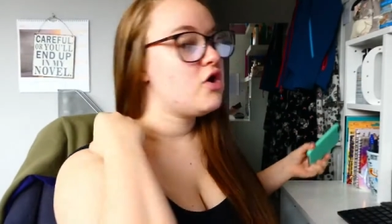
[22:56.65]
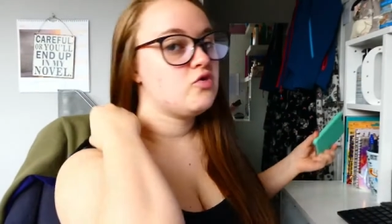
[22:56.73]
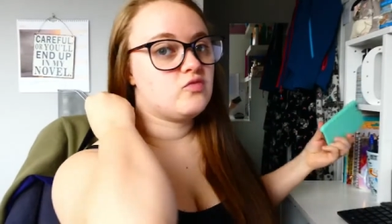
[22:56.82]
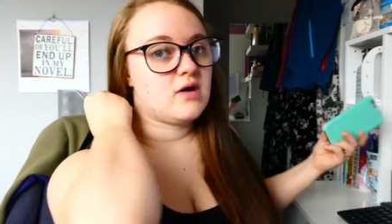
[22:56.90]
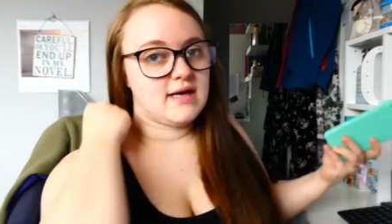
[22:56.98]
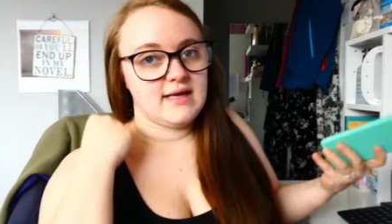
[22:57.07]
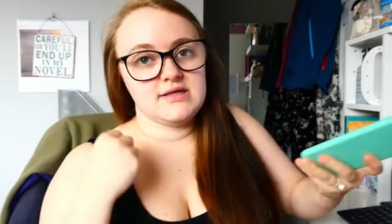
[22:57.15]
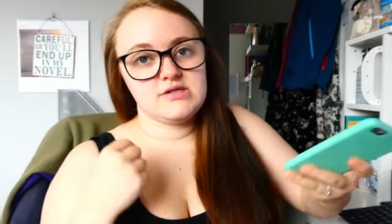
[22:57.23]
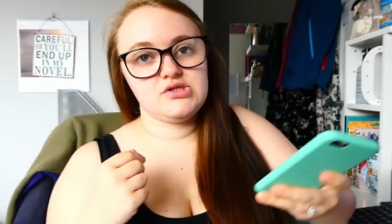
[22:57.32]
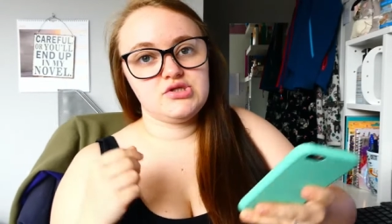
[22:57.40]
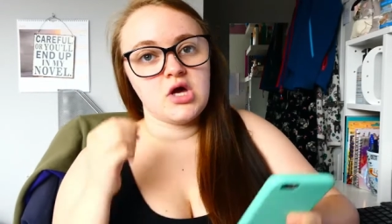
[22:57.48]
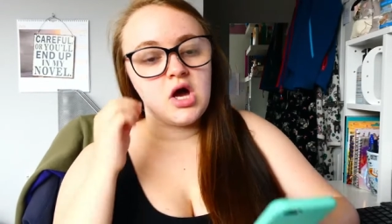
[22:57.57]
Right,
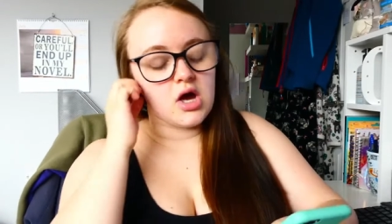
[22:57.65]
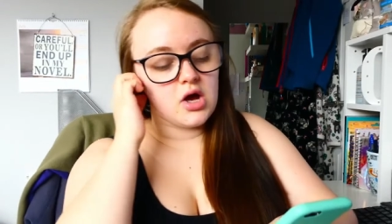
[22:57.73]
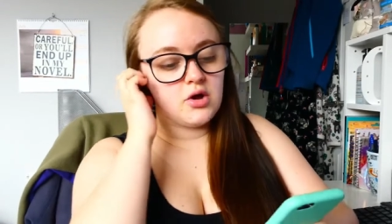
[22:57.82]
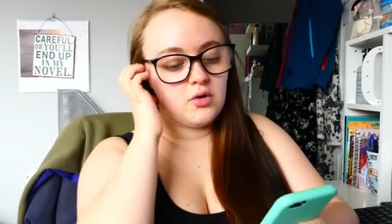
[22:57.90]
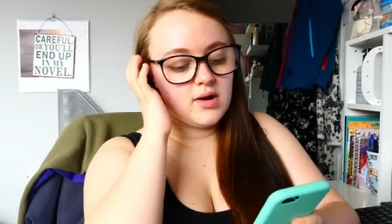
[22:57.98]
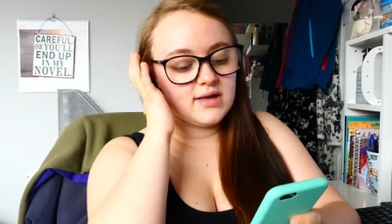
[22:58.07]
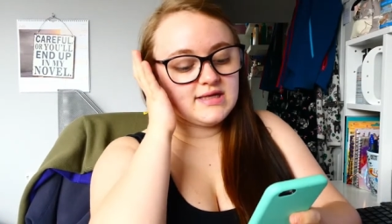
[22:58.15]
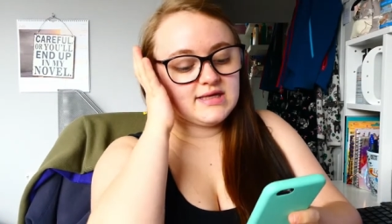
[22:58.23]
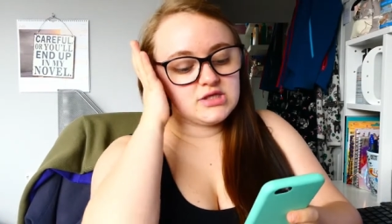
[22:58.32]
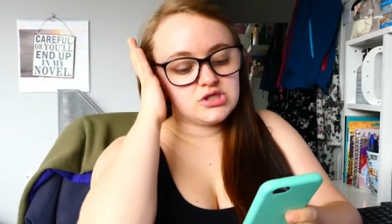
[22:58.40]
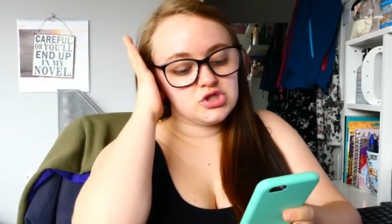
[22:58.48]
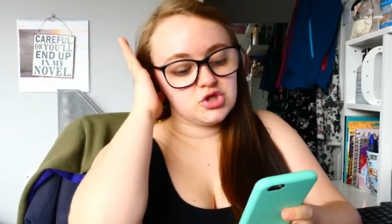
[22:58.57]
so I
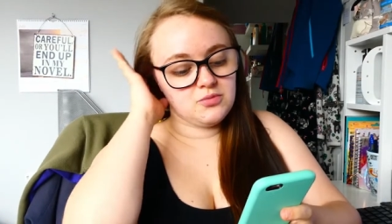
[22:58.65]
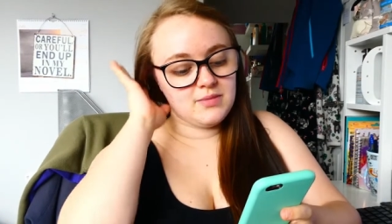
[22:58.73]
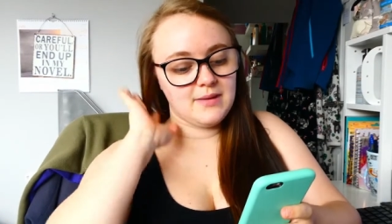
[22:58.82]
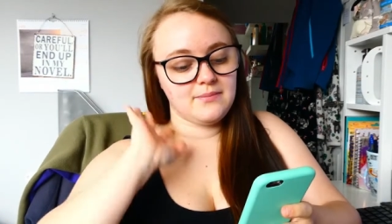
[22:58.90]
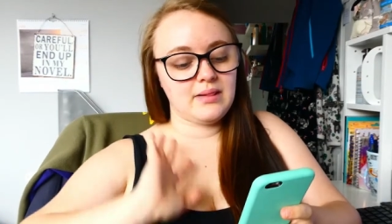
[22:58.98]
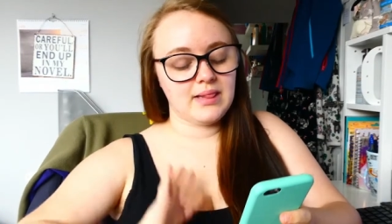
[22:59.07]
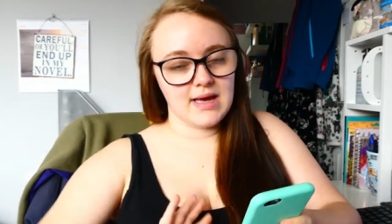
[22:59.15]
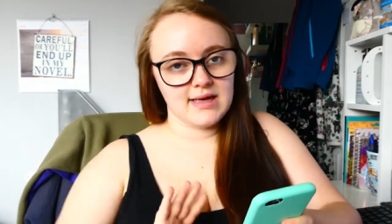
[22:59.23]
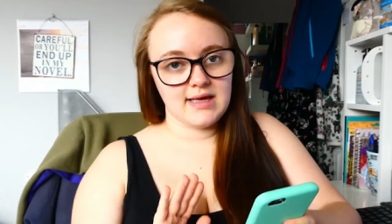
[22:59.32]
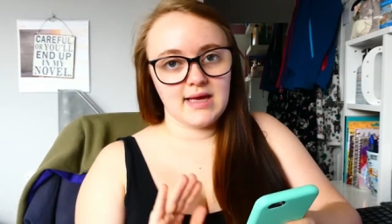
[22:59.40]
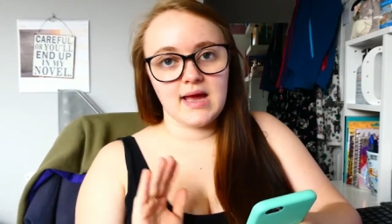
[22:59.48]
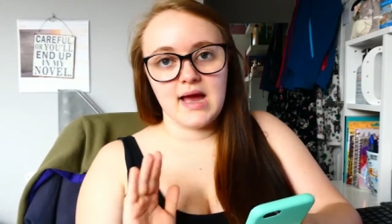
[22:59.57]
need to be
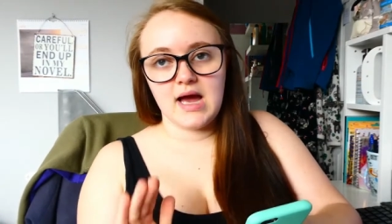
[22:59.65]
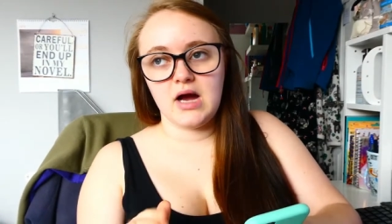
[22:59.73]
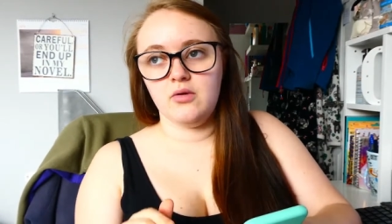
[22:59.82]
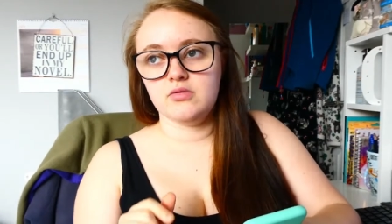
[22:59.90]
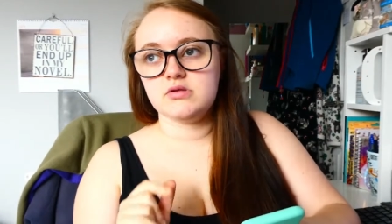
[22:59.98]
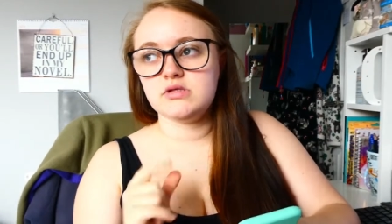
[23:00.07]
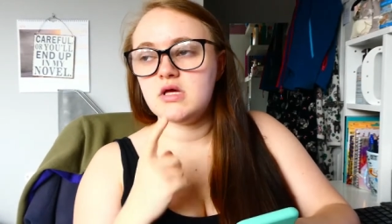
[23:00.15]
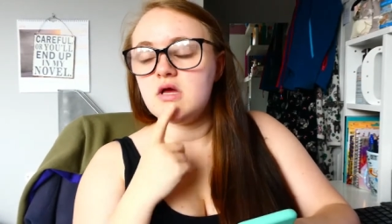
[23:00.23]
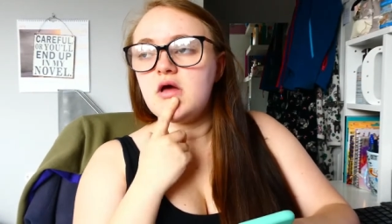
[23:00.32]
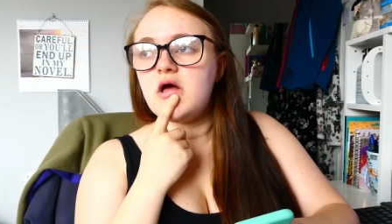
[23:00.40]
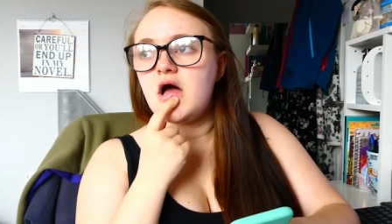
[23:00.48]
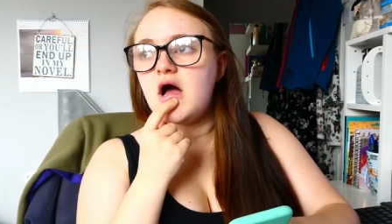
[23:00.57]
planning out
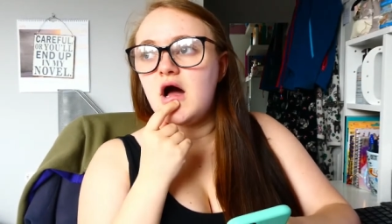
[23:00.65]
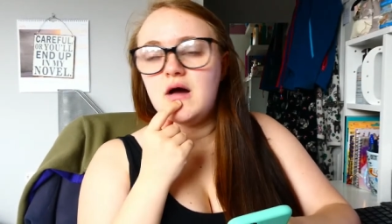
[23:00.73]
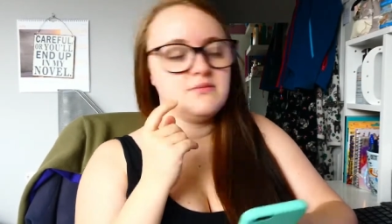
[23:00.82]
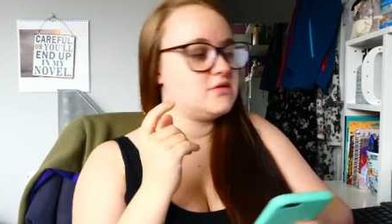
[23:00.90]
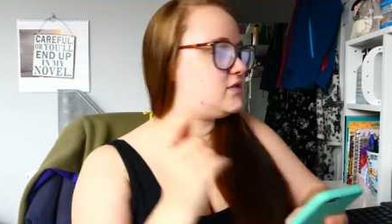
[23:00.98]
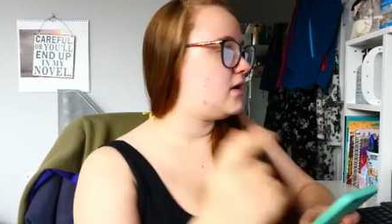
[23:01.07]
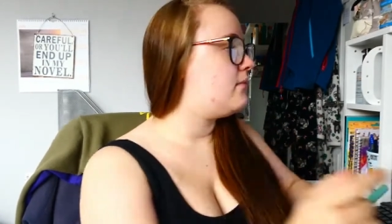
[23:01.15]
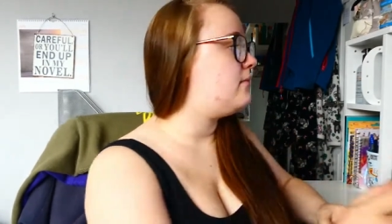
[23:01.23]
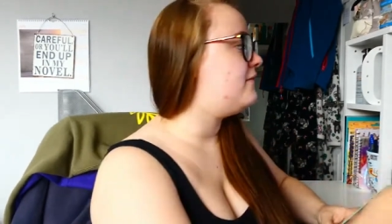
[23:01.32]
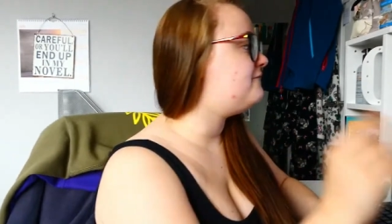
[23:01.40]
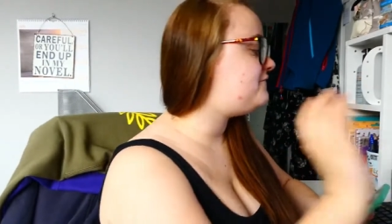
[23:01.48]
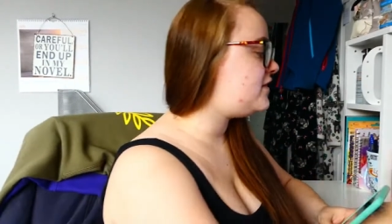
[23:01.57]
um, some
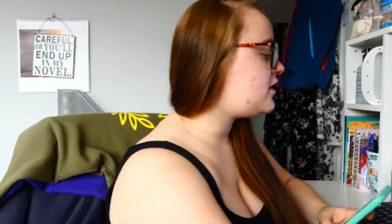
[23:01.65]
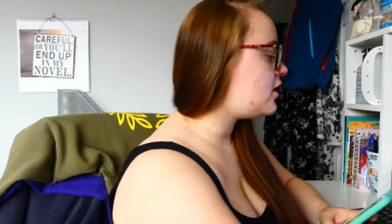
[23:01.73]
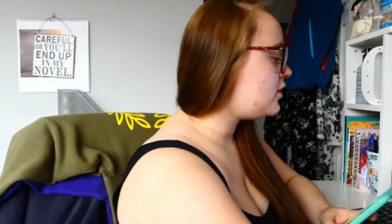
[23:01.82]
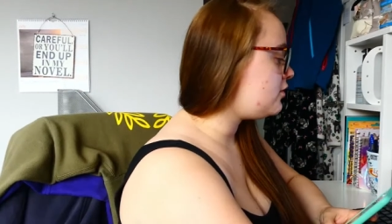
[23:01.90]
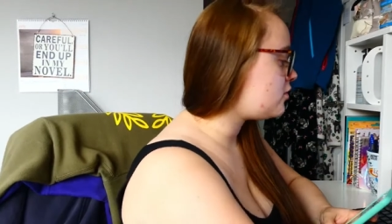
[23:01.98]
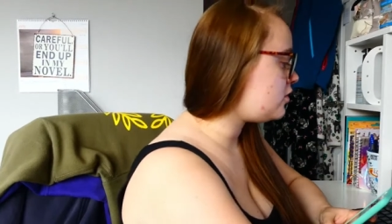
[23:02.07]
video